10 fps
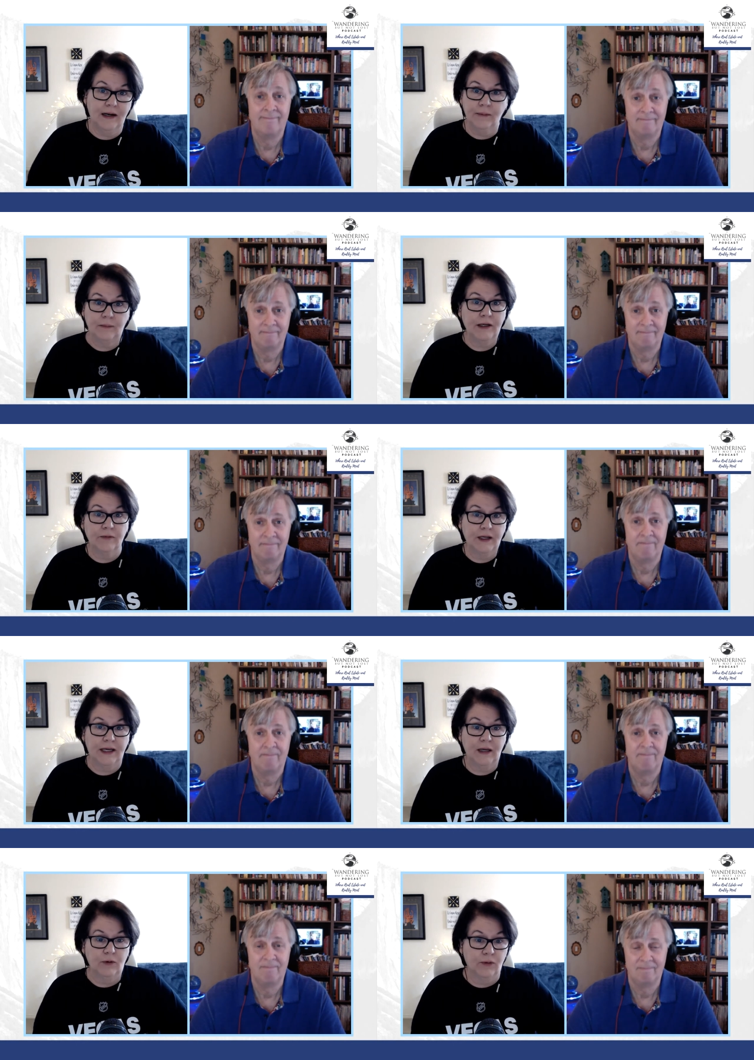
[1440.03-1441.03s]
Speaker 1: I'm, I'm getting rid of
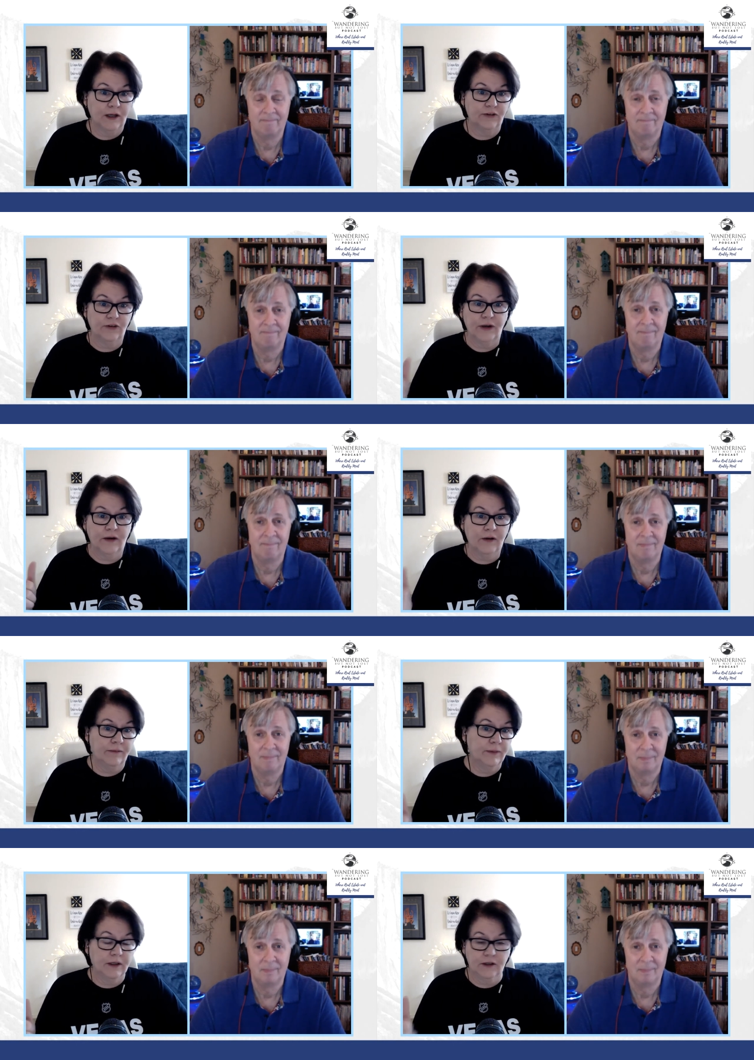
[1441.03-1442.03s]
cable, right? So now I'm
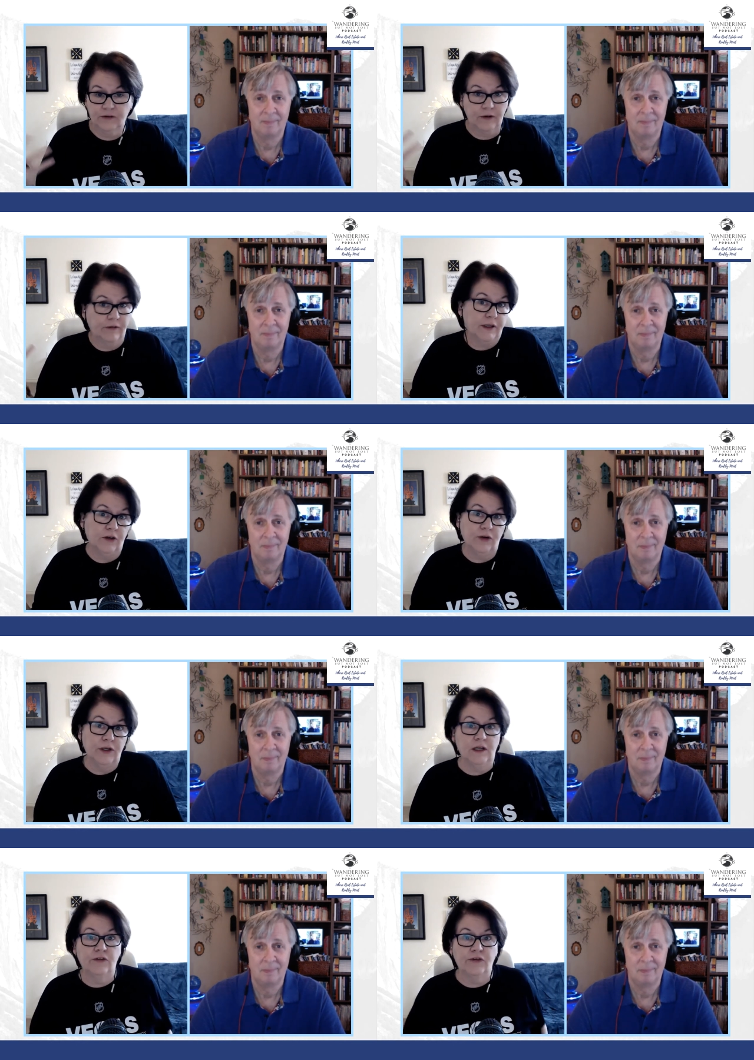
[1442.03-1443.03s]
because everything you
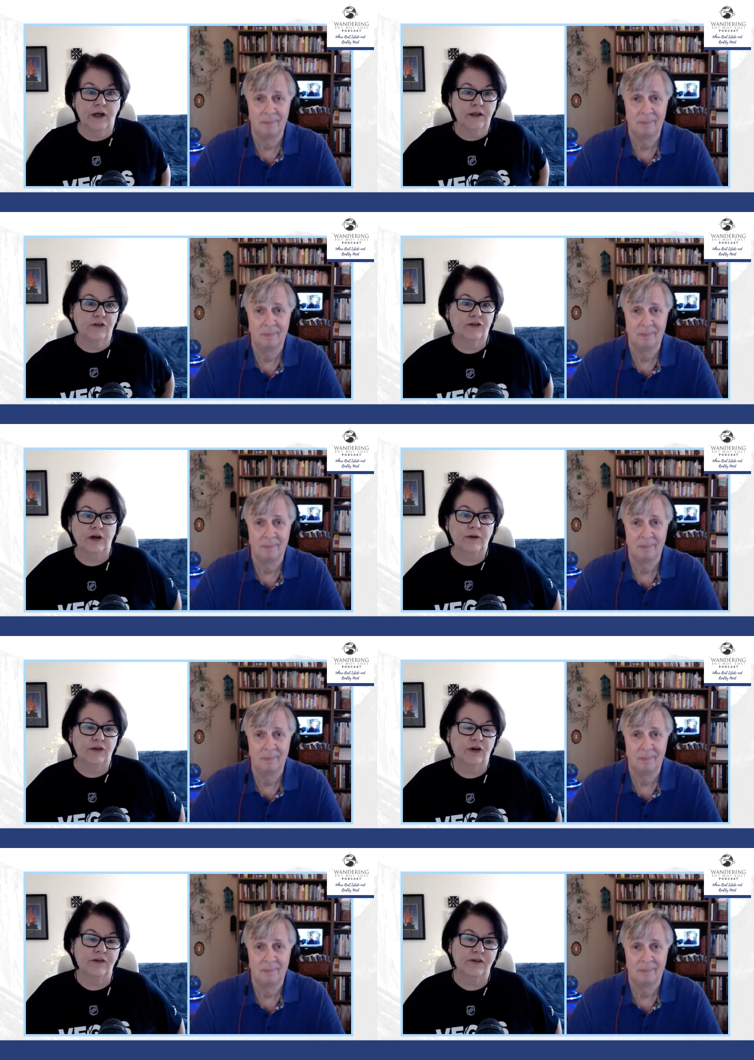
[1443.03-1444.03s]
need is on the streaming
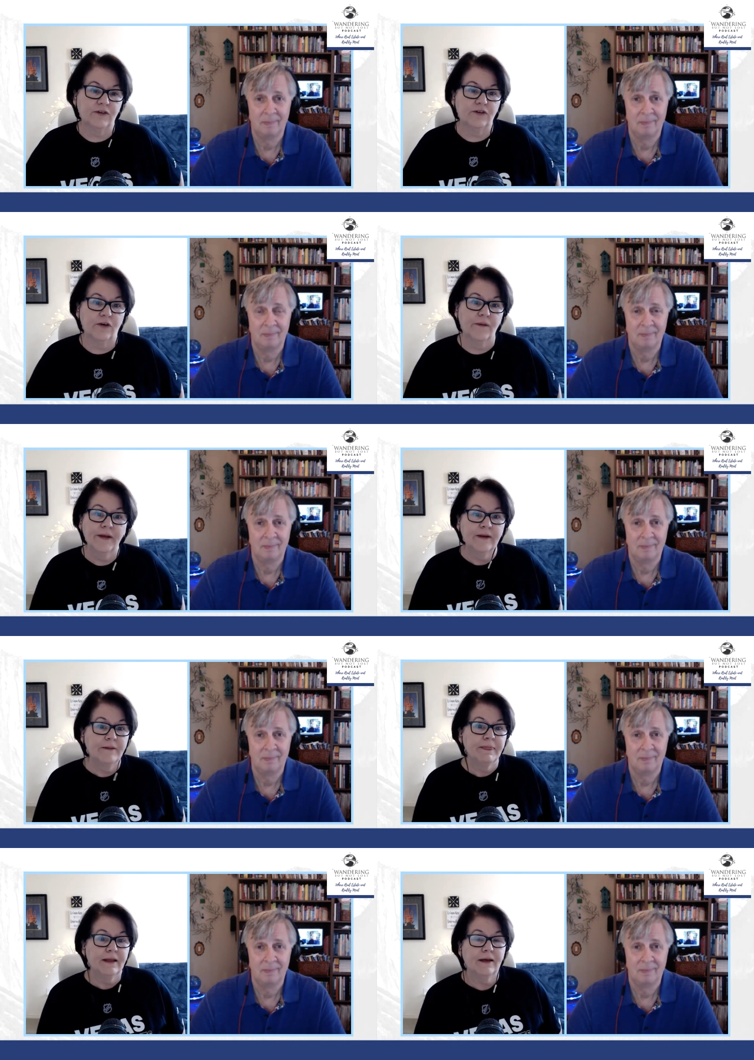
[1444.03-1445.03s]
services. So
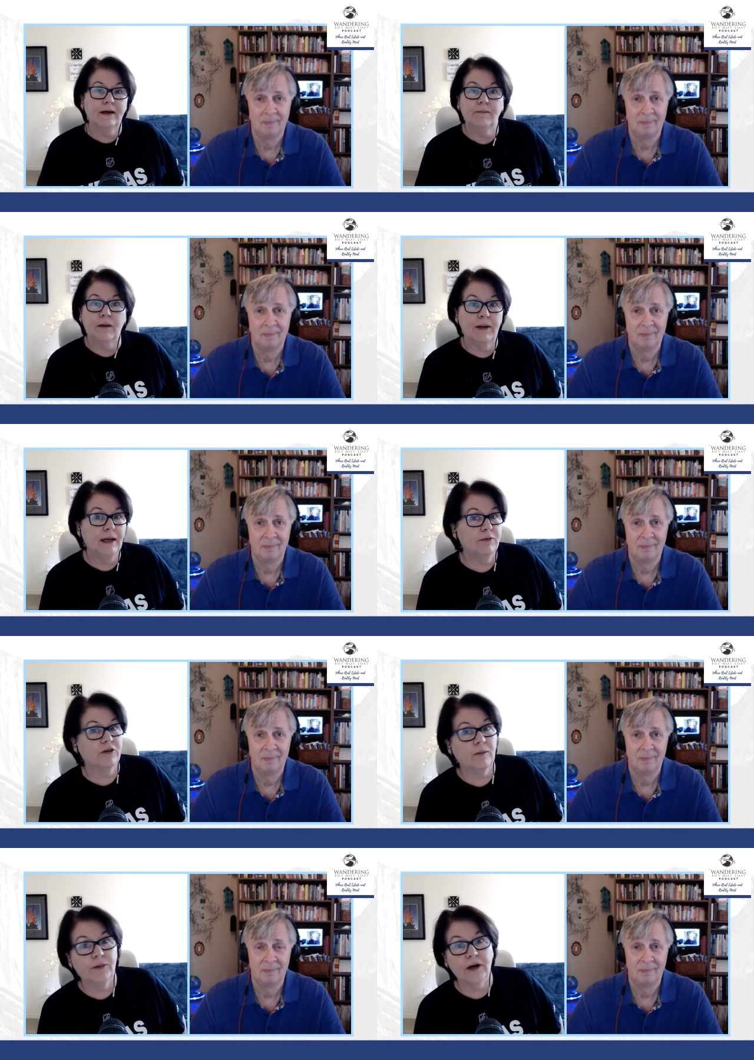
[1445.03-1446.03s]
I'm, I'm an
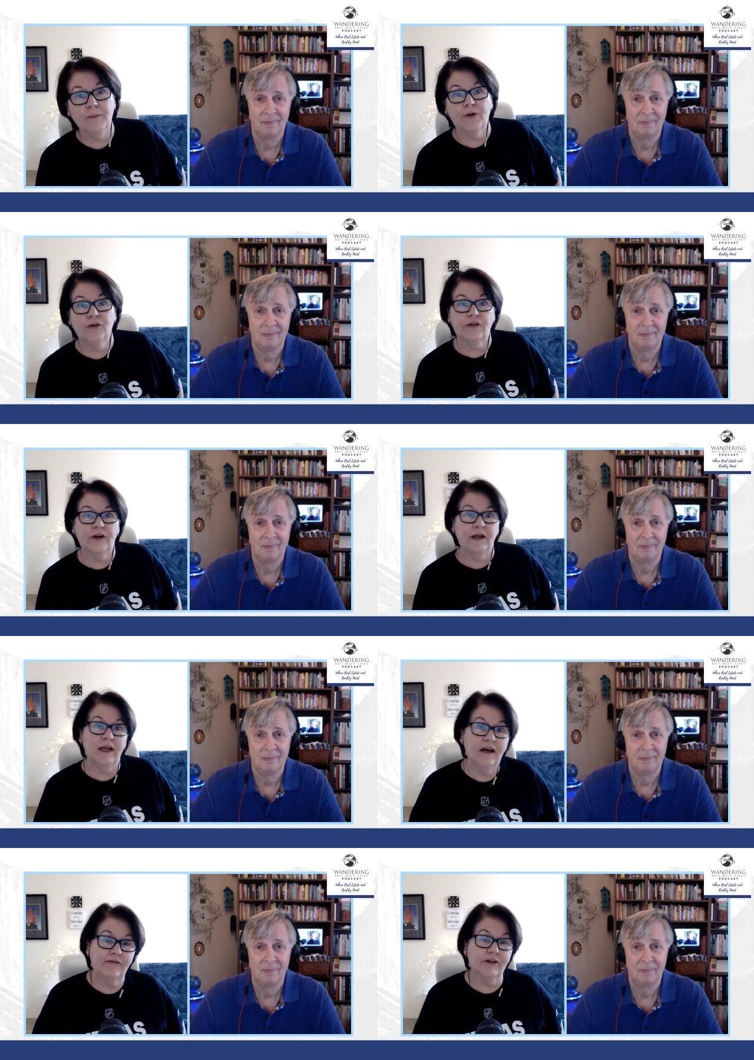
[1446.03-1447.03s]
Amazon Prime person and
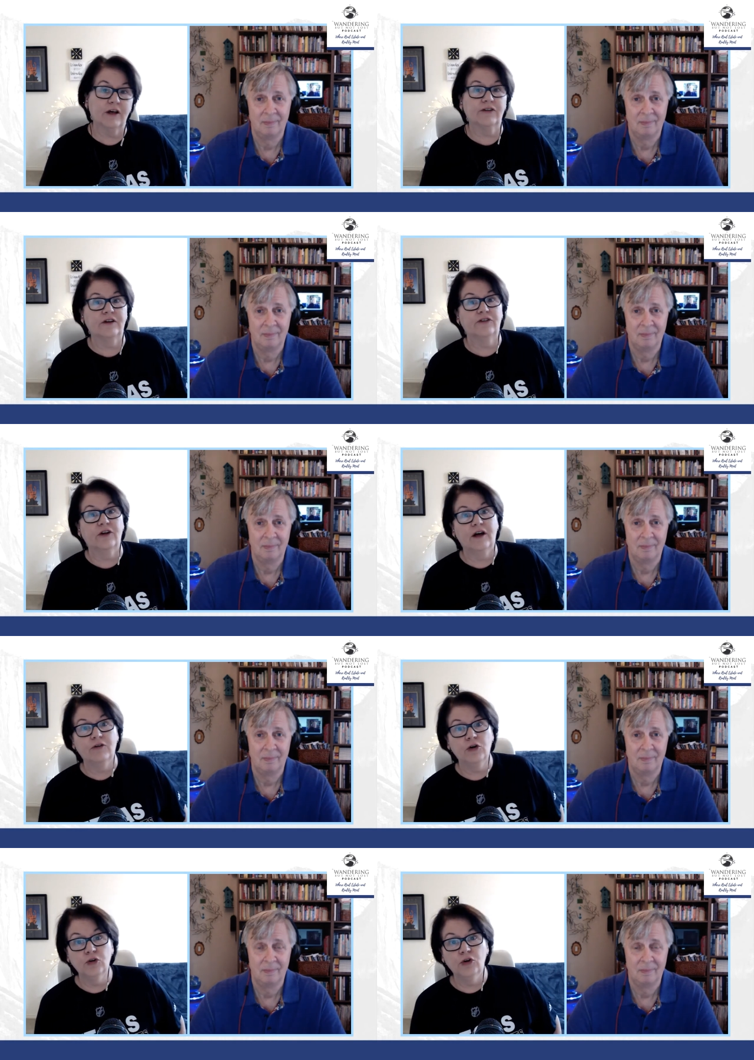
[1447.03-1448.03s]
Netflix. I still have
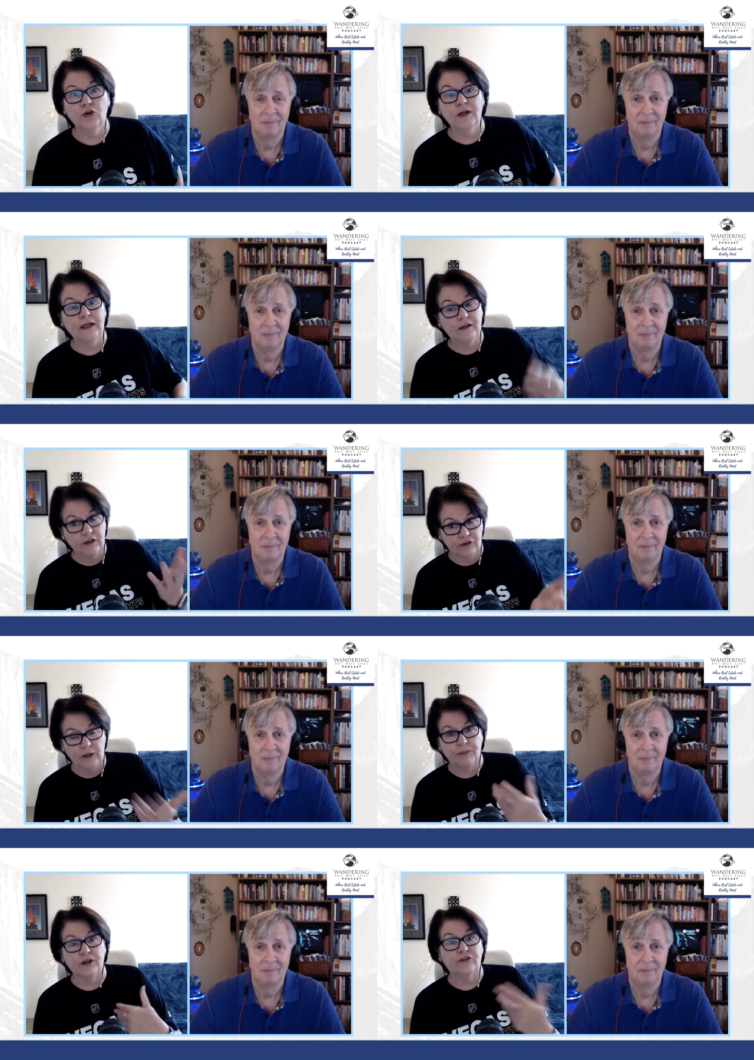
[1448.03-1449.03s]
Hulu and
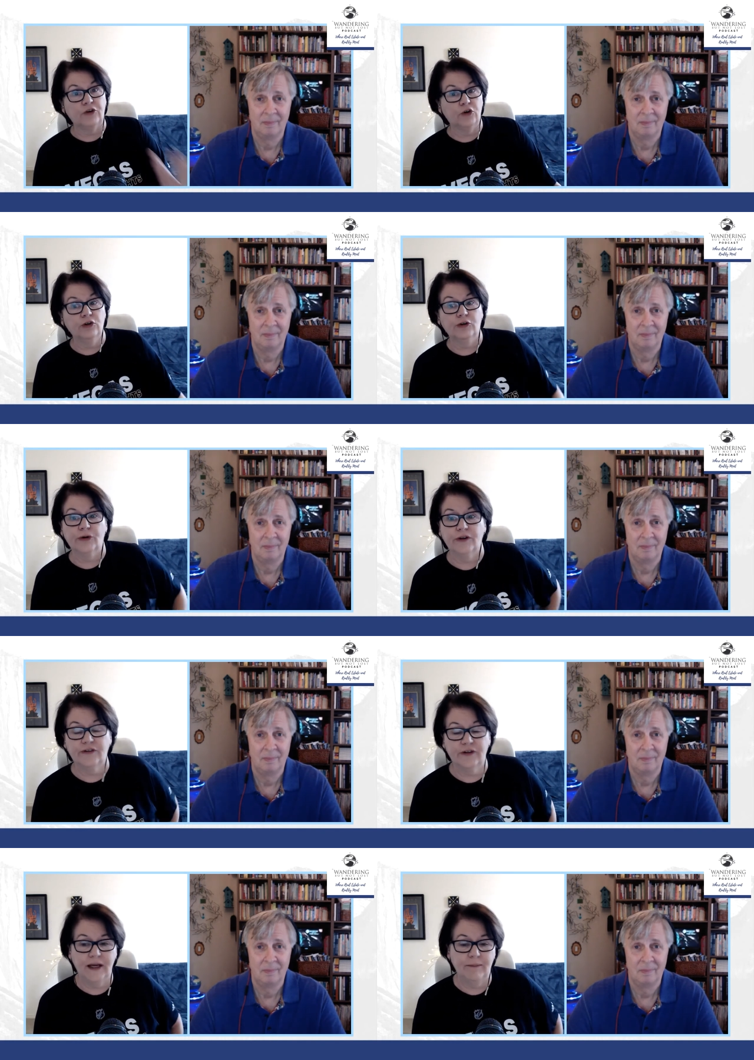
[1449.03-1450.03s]
Disney Plus and Hulu are the
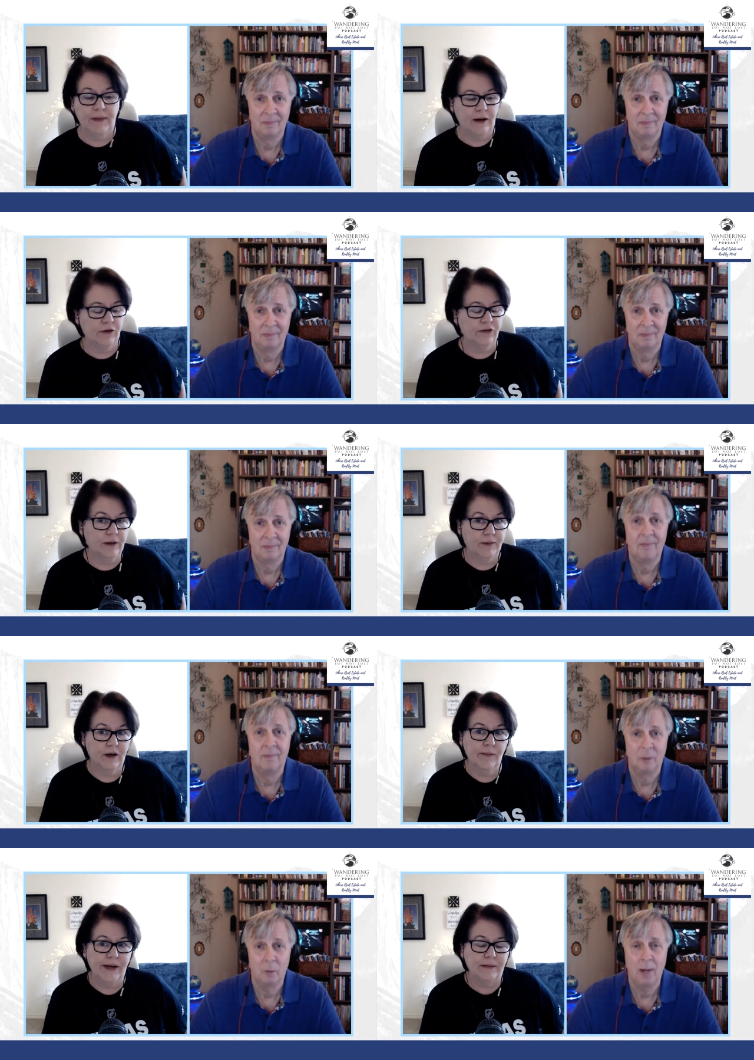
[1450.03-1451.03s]
same now, the same
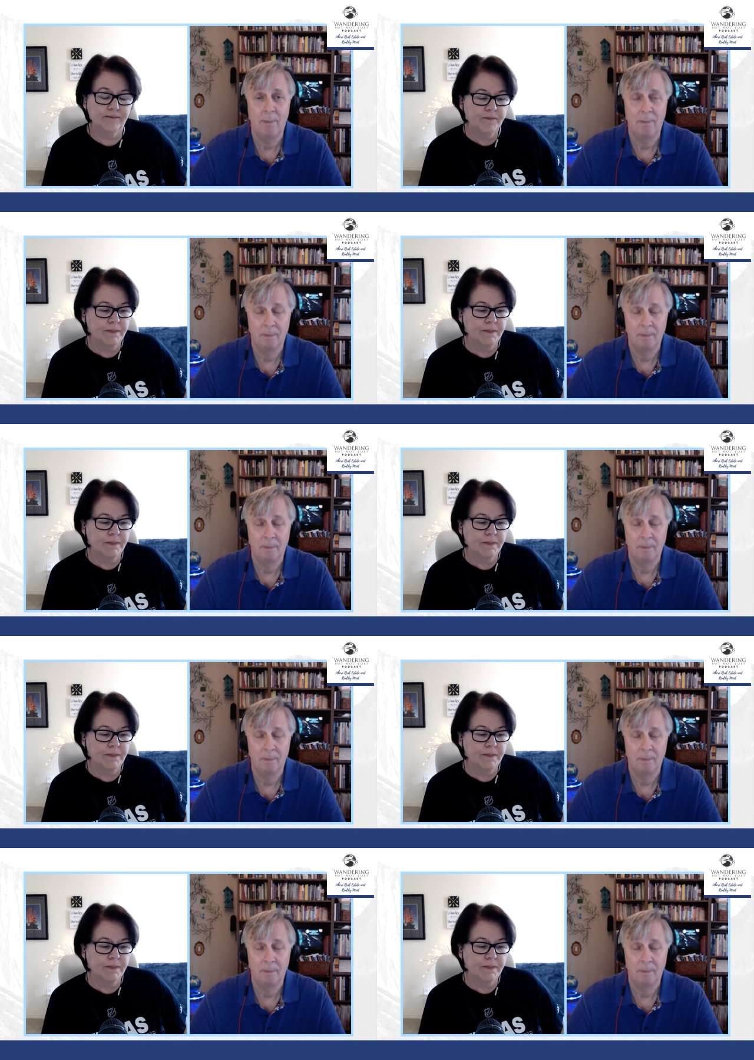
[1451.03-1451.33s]
company.